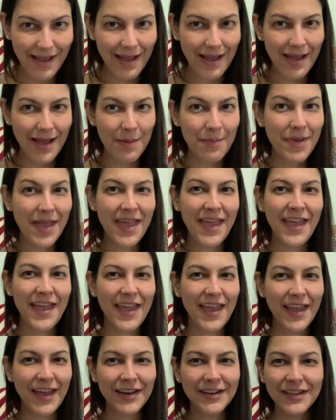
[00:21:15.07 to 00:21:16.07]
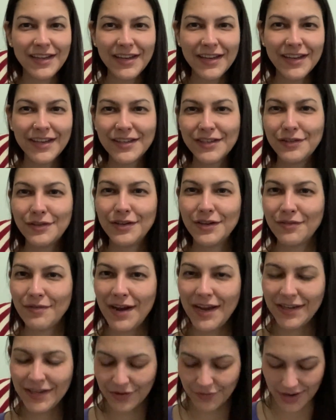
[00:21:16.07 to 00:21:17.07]
I'm heading into the
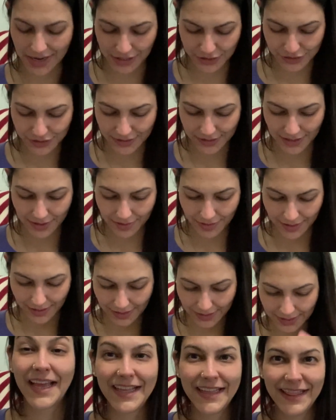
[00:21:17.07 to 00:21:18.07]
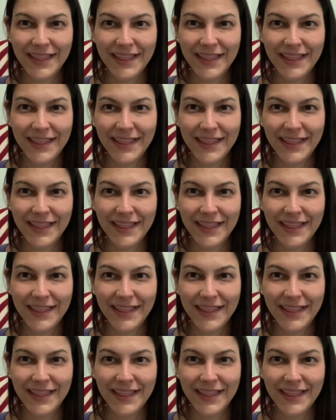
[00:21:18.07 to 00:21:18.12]
right direction, I think.